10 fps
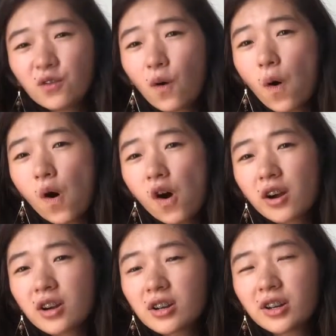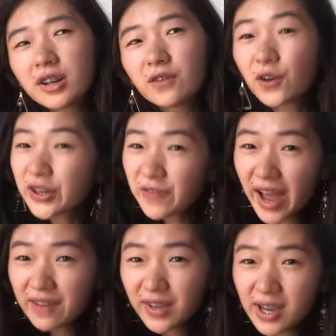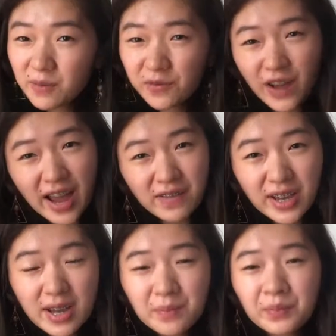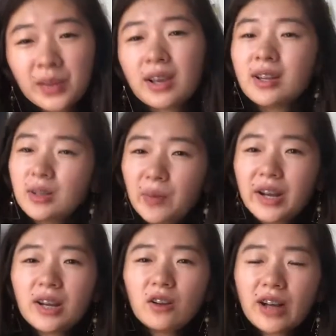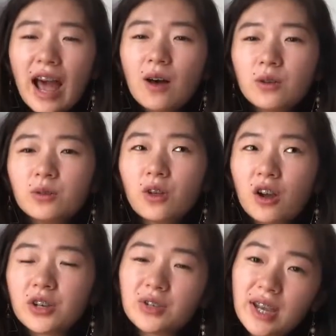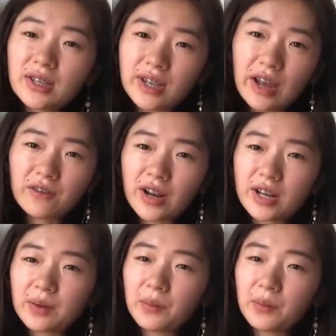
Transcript: 4:45 a.m., 5 a.m., depending on how long you take to get ready.